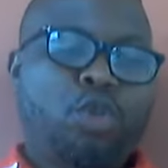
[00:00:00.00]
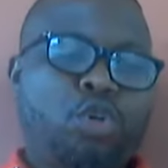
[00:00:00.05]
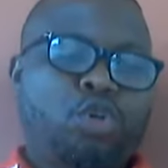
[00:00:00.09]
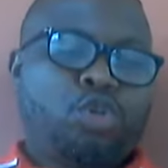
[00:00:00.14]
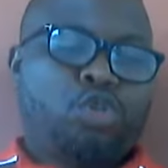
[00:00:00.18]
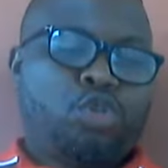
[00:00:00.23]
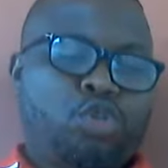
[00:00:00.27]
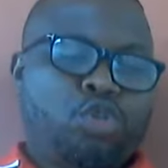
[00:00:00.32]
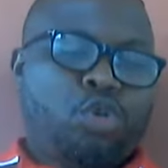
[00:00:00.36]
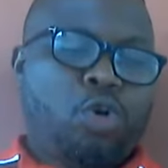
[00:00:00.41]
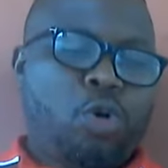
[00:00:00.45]

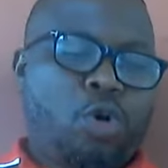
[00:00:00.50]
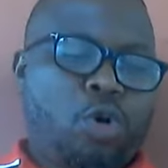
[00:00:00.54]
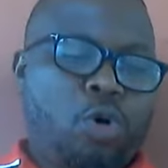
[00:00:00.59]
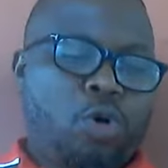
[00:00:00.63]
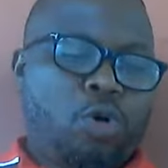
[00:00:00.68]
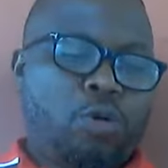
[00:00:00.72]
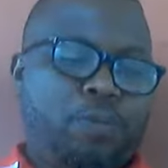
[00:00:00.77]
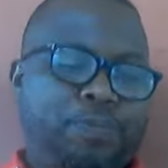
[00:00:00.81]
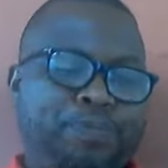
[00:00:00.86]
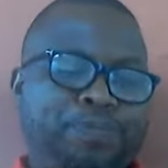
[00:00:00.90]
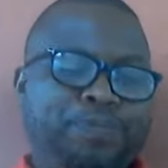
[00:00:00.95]

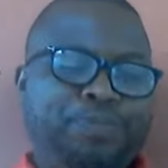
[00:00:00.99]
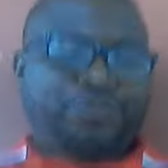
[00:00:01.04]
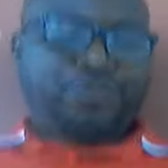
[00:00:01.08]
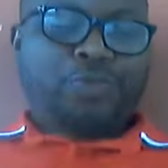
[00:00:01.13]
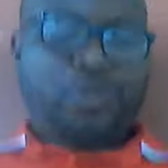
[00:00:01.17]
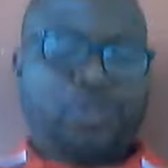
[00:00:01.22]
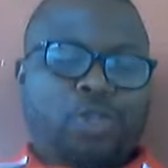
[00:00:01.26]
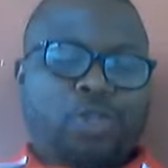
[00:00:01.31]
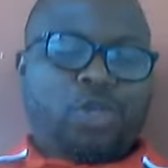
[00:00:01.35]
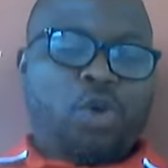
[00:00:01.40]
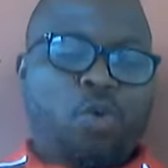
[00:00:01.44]
So
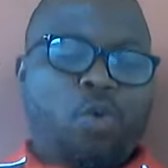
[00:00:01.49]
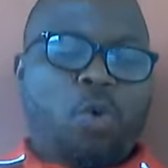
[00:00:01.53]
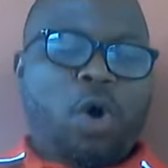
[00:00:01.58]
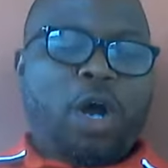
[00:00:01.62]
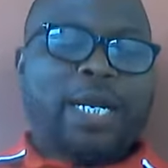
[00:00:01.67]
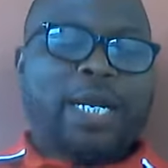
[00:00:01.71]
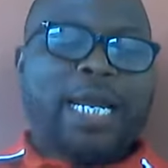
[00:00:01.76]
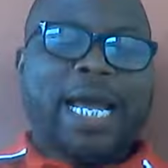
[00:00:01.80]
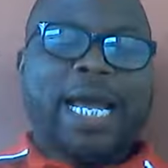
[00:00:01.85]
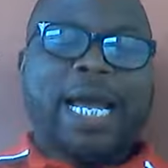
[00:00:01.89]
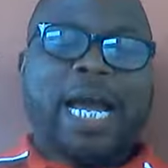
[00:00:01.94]

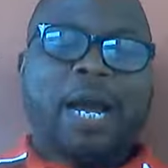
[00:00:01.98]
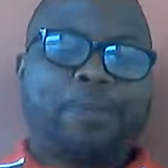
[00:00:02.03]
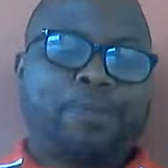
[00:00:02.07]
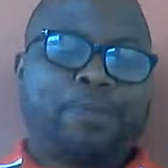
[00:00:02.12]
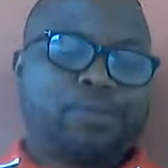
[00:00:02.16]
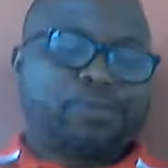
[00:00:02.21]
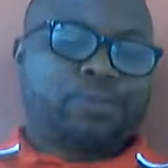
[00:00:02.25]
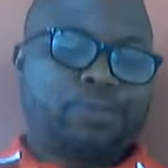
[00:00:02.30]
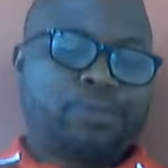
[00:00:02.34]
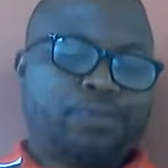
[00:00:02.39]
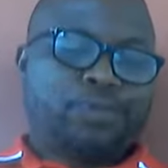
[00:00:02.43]
what now
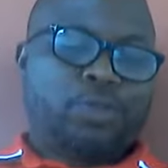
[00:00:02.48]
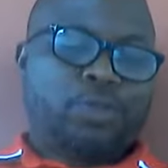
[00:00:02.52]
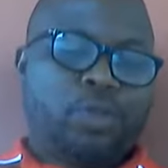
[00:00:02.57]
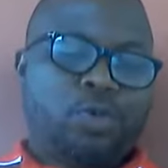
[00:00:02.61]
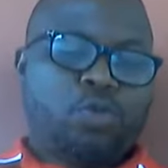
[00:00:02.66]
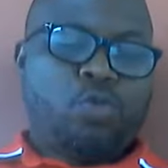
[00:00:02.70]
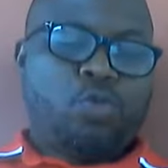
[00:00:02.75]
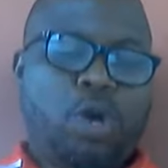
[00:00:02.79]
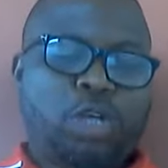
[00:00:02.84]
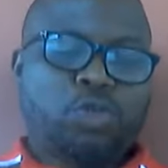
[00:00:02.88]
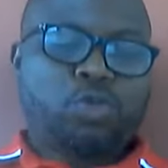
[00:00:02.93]
happened?
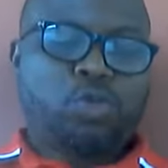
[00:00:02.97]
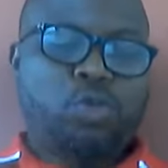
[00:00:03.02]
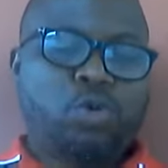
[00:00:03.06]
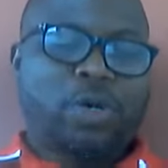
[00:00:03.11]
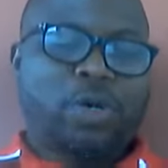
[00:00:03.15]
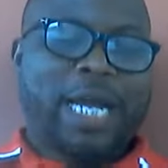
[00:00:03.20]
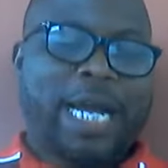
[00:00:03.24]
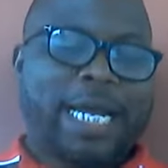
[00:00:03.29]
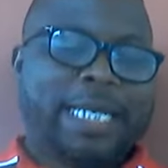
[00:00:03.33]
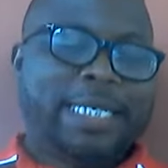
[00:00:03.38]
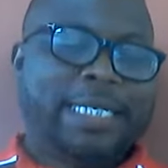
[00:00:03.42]
We want to
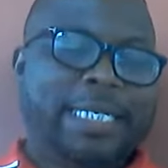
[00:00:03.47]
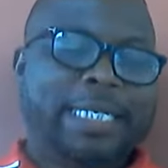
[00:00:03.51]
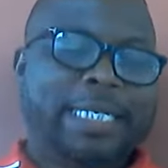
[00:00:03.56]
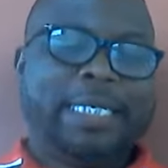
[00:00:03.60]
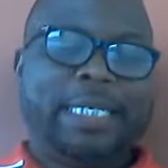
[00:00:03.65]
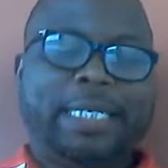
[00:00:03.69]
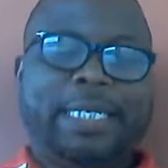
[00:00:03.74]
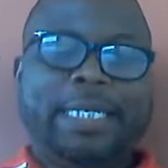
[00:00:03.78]
look at the